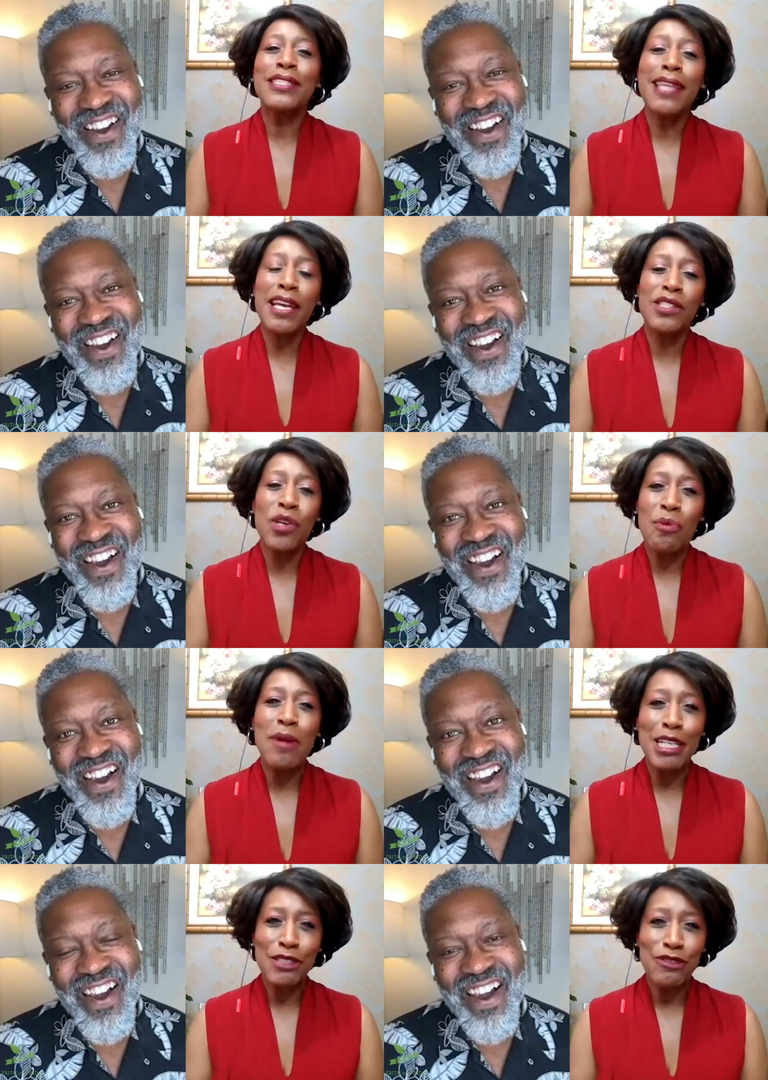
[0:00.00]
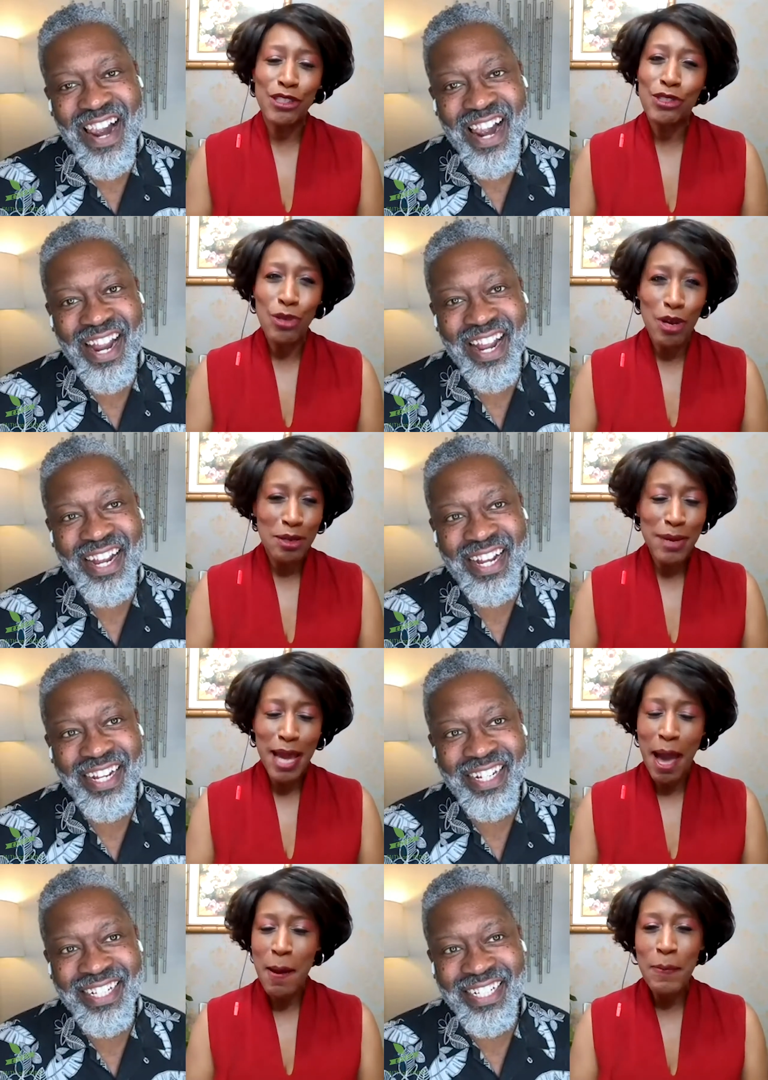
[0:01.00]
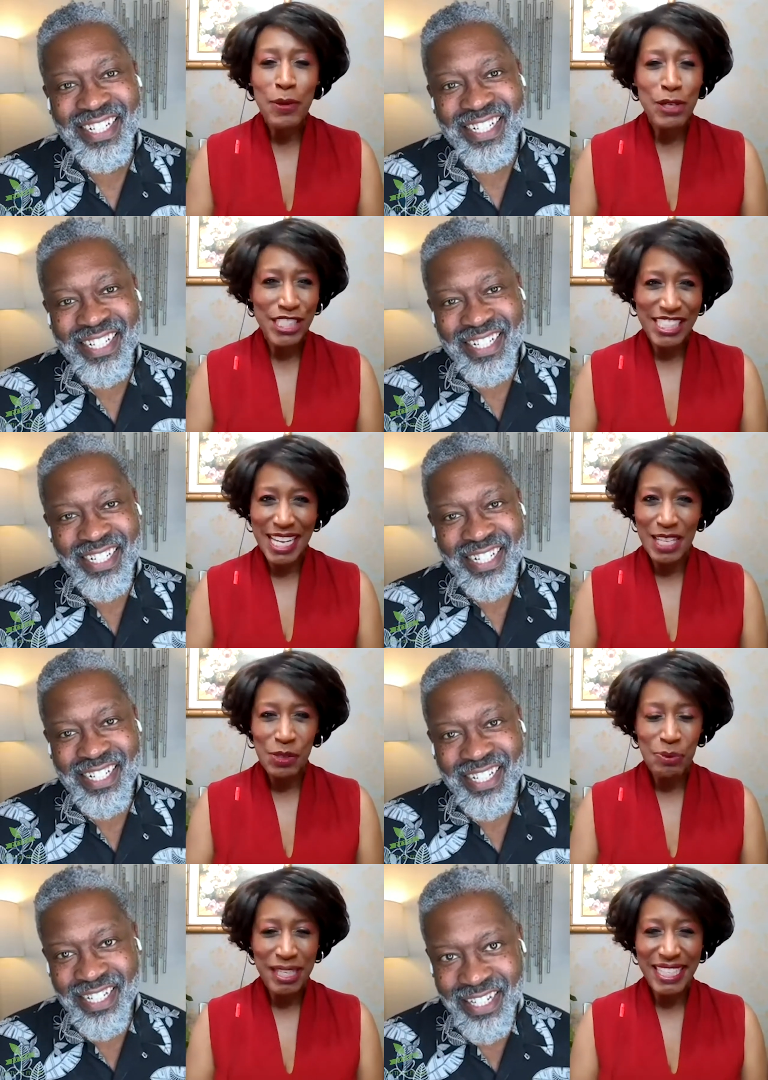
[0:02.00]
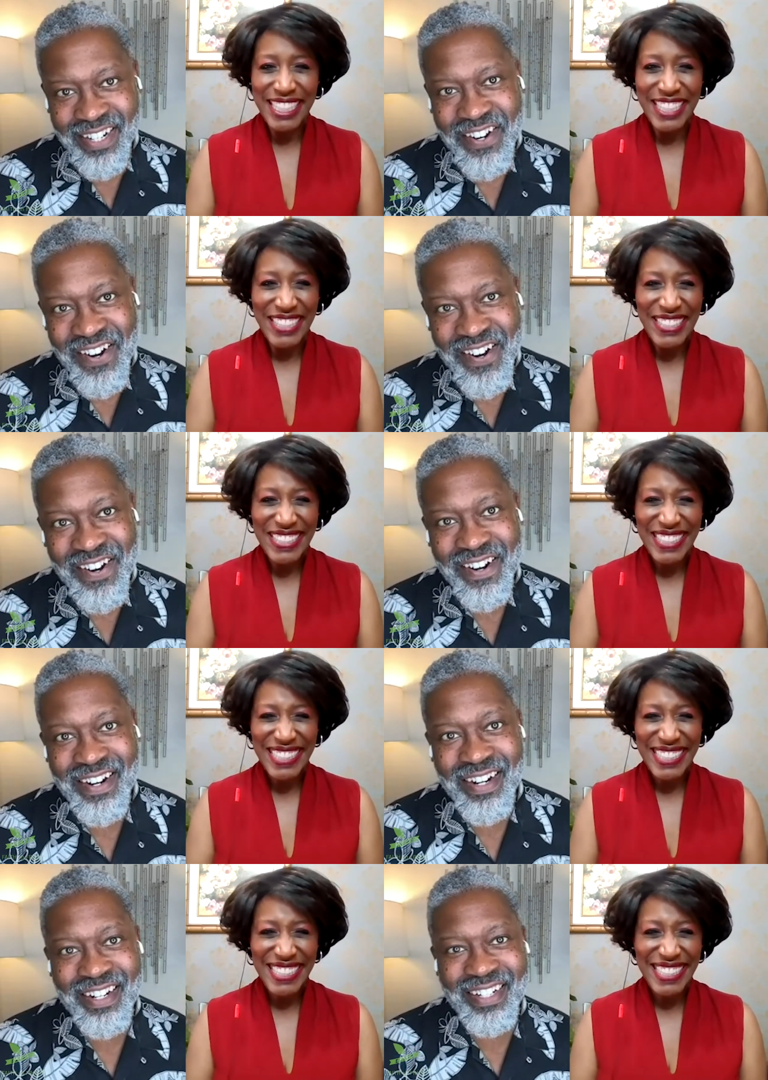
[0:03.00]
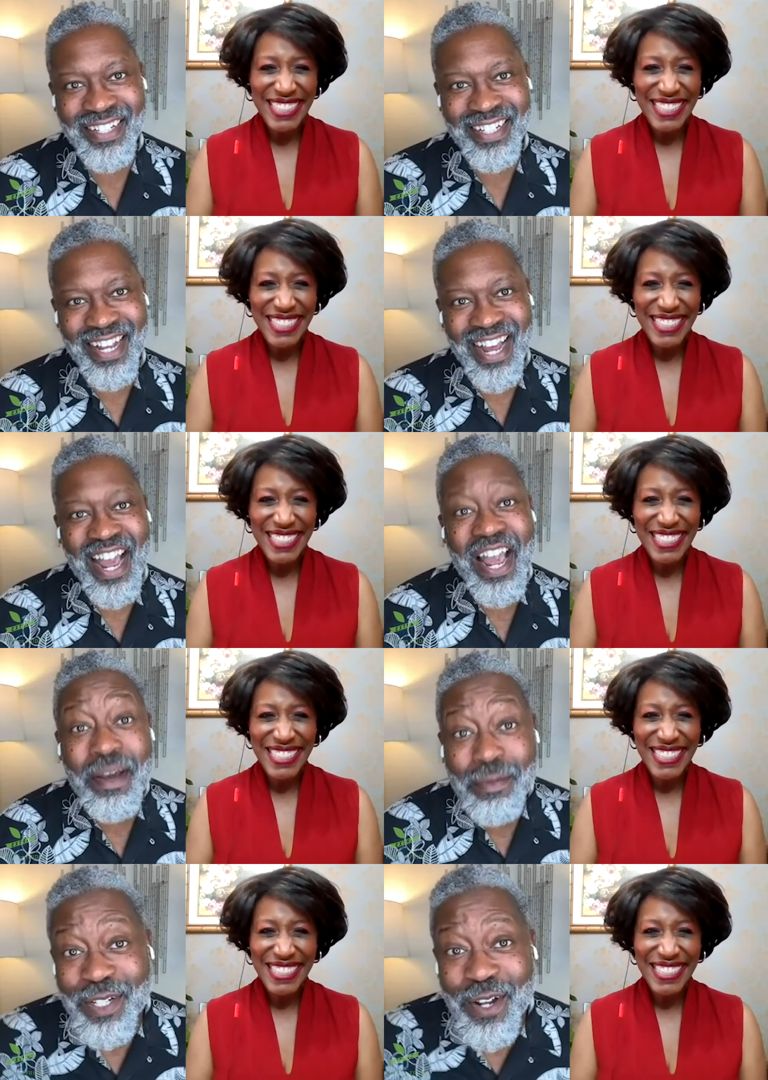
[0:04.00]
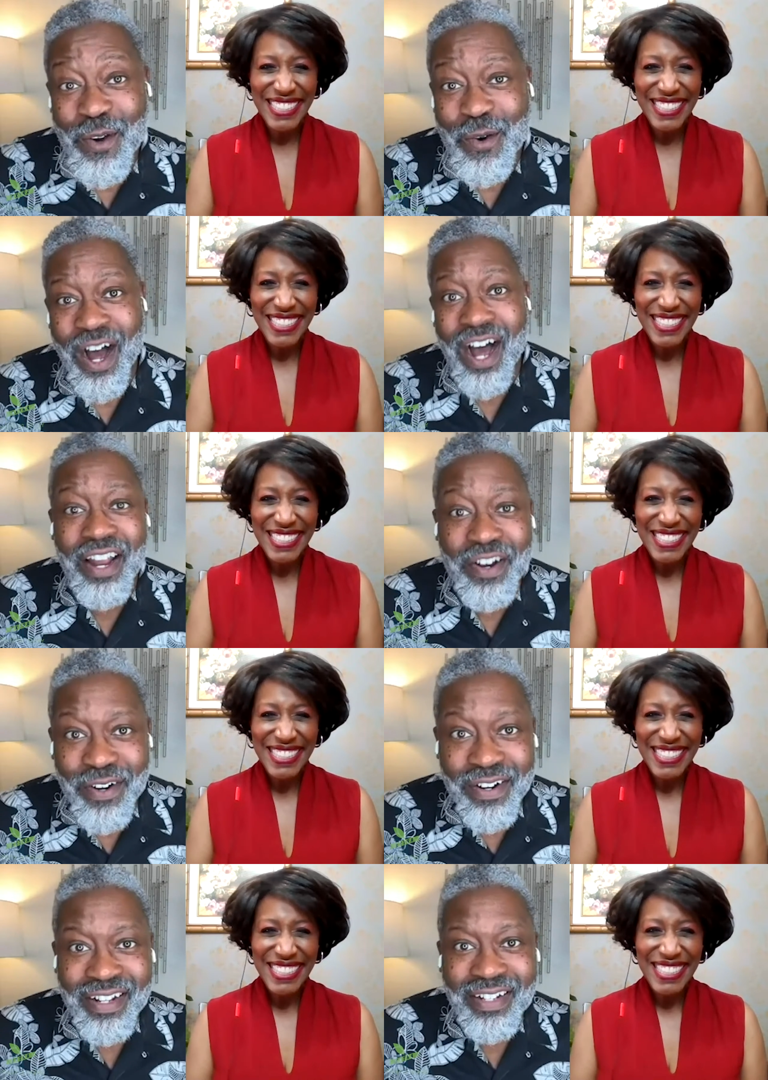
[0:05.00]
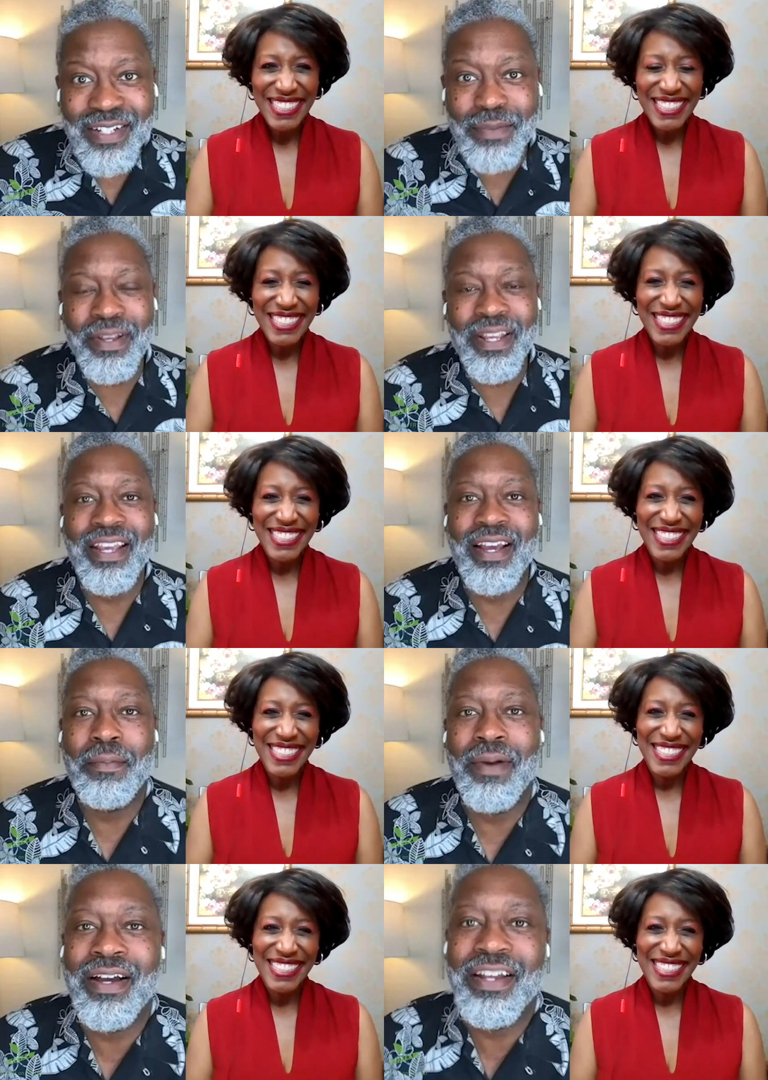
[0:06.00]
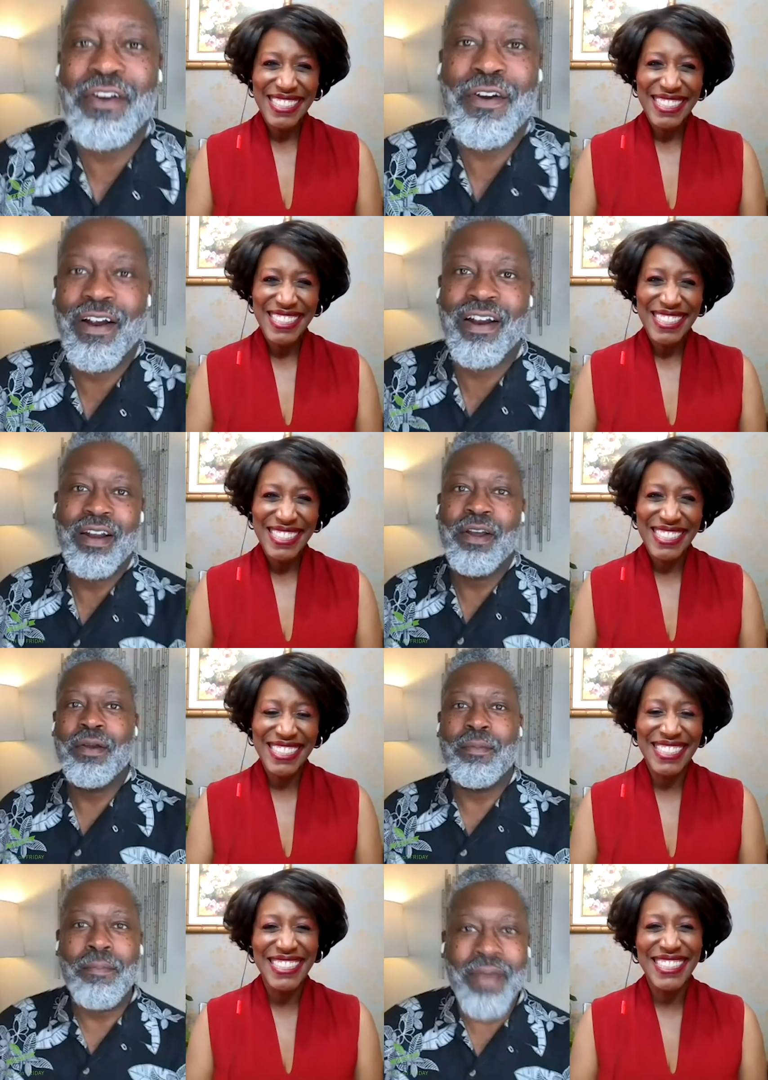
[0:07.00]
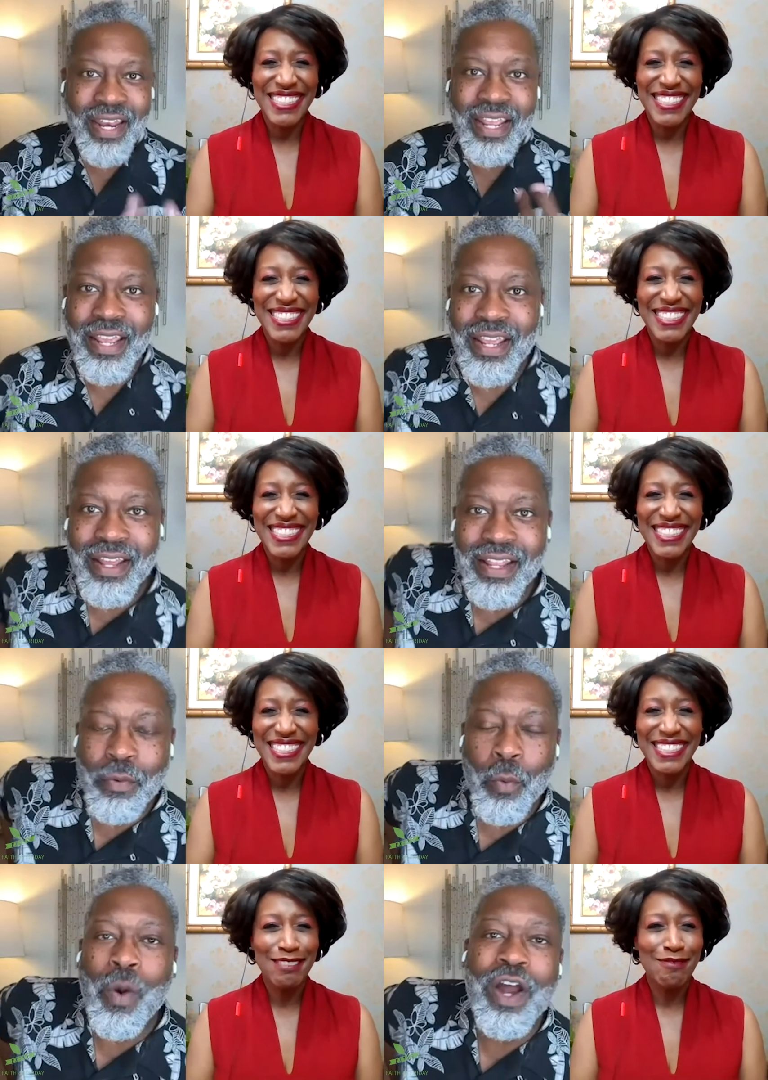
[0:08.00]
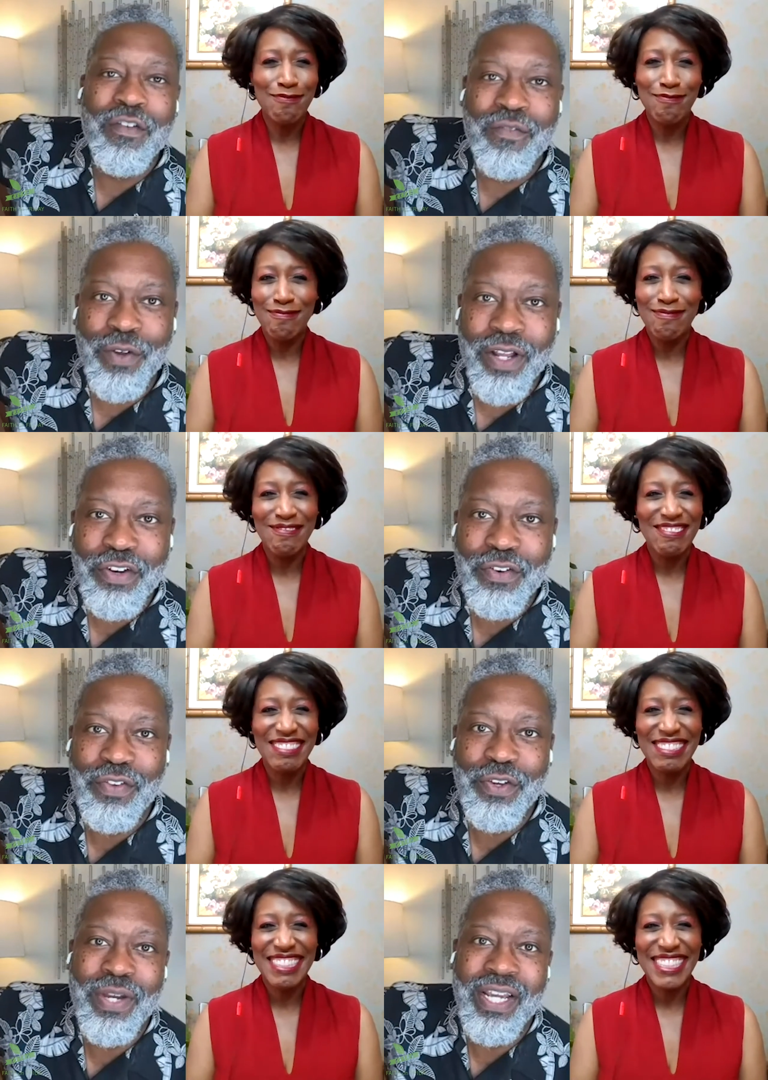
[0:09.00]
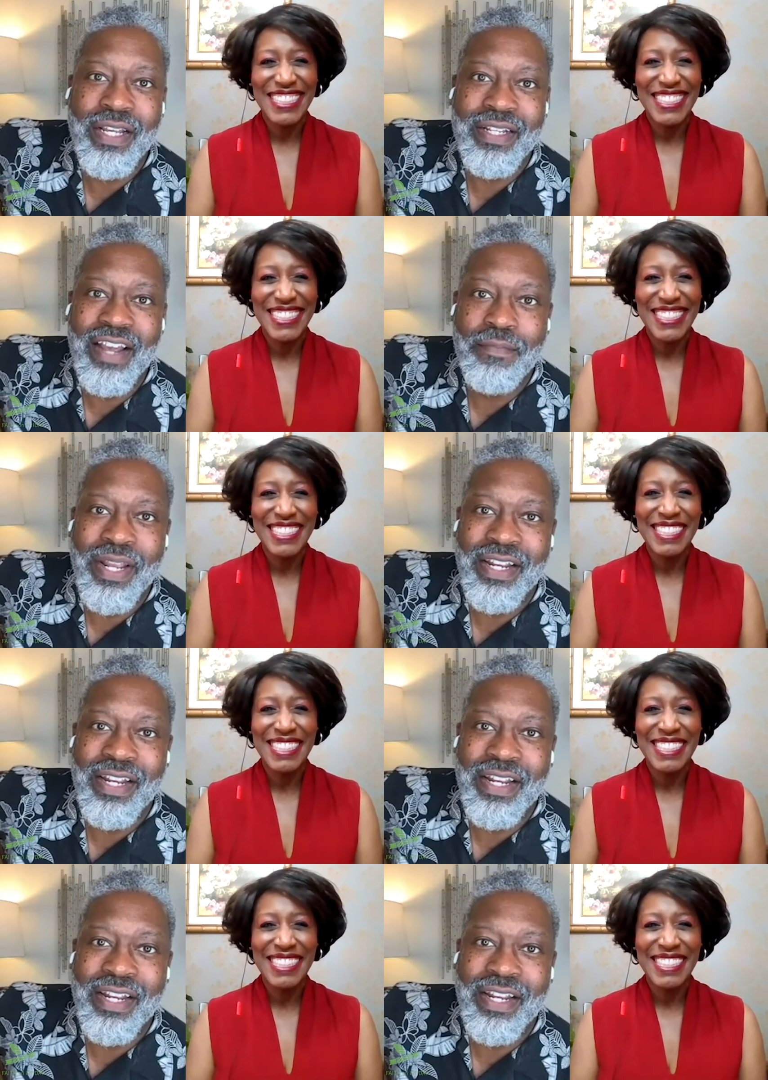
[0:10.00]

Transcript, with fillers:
Speaker 1: Rich. Thanks so much for joining me. I appreciate you being here.
Speaker 2: I am so honored to be among your many wonderful interviewees. I've